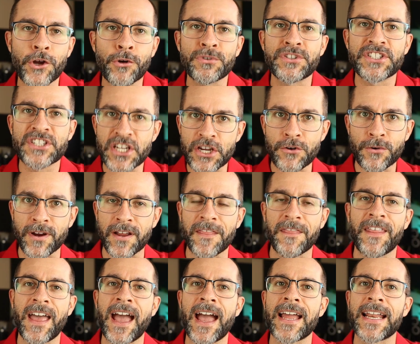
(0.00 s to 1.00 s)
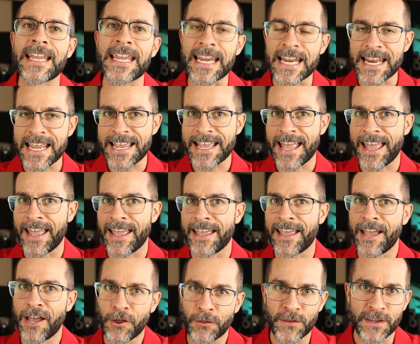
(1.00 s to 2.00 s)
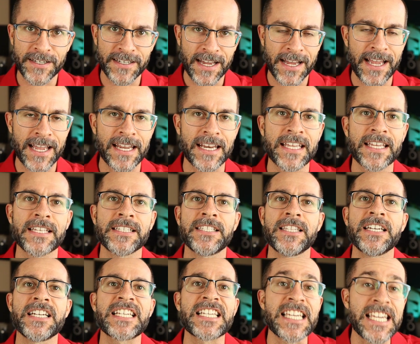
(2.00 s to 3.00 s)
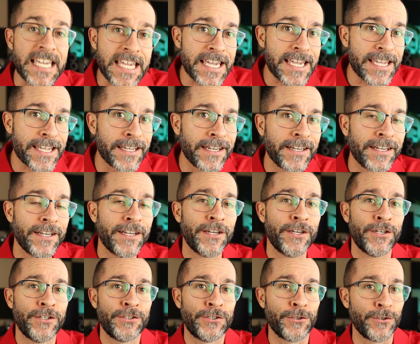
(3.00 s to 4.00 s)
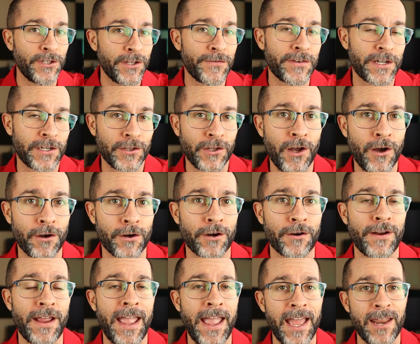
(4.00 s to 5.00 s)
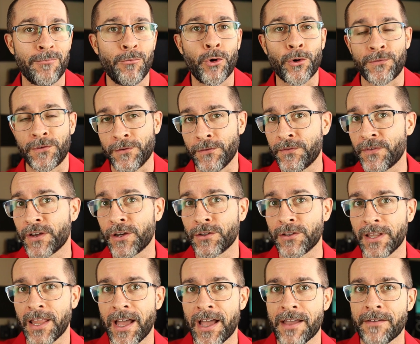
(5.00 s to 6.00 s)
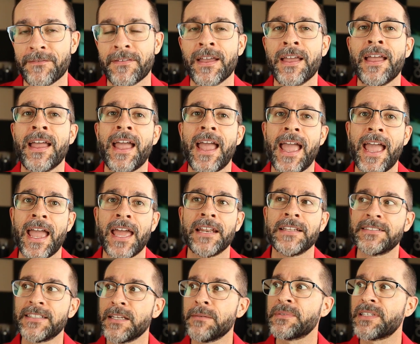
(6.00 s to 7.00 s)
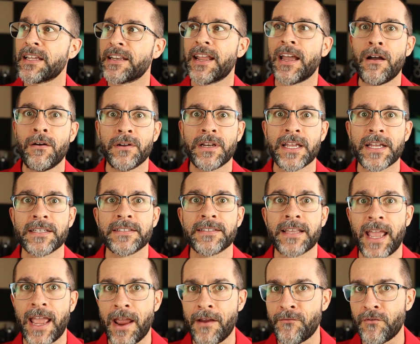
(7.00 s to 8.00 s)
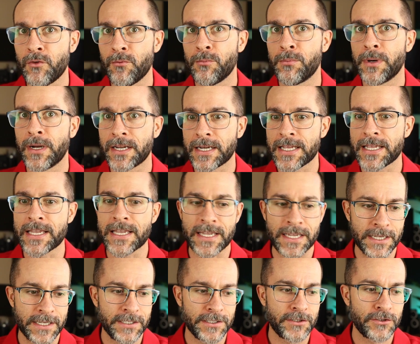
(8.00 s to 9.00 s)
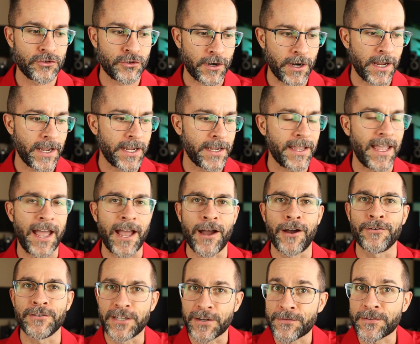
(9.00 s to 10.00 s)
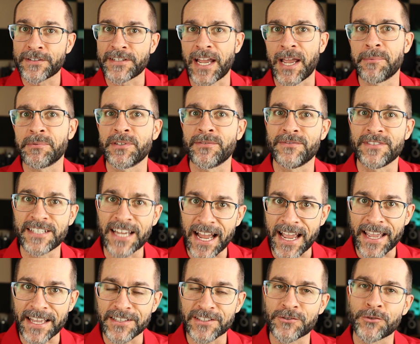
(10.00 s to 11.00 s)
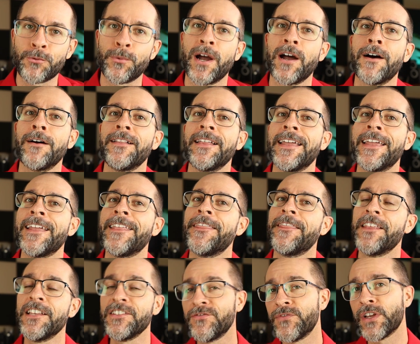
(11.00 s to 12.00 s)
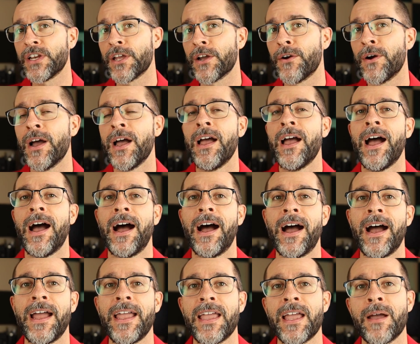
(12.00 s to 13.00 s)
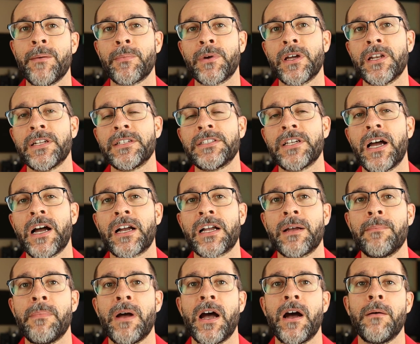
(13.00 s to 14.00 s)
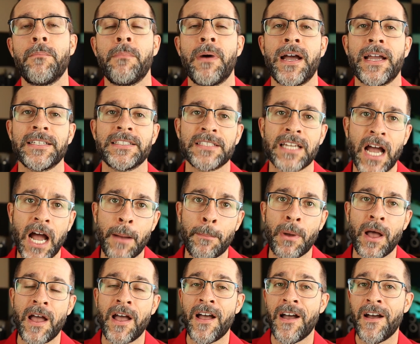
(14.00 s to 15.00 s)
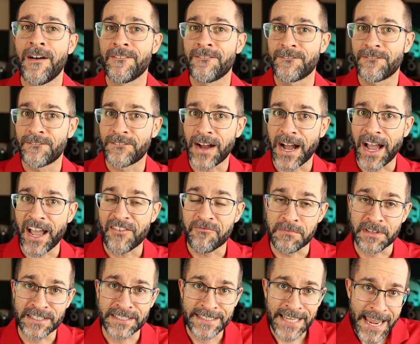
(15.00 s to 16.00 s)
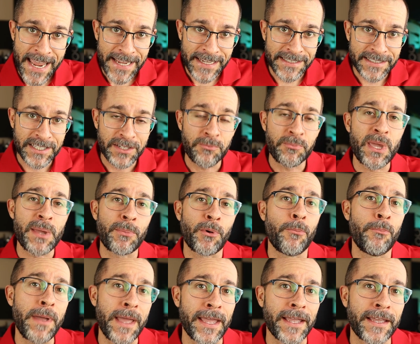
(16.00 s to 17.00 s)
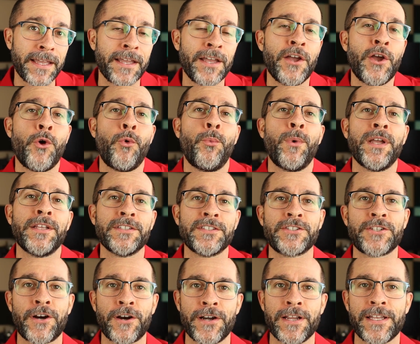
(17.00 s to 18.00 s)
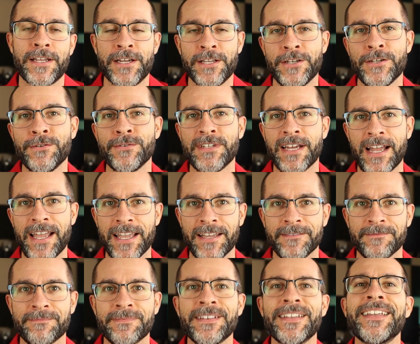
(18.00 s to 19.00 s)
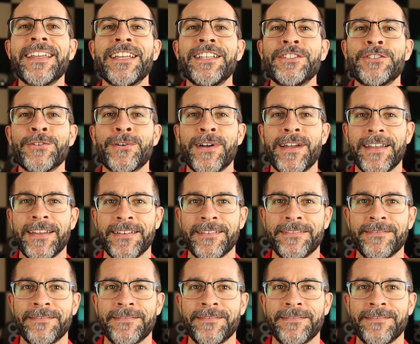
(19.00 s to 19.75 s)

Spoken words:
no secret that eating a healthy diet is the key to living a longer and more fulfilled life. And it seems that nowadays everybody is trying out different types of diets. Well, in this video, I am going to talk about my top 5 mistakes people make when starting a new diet. Enjoy.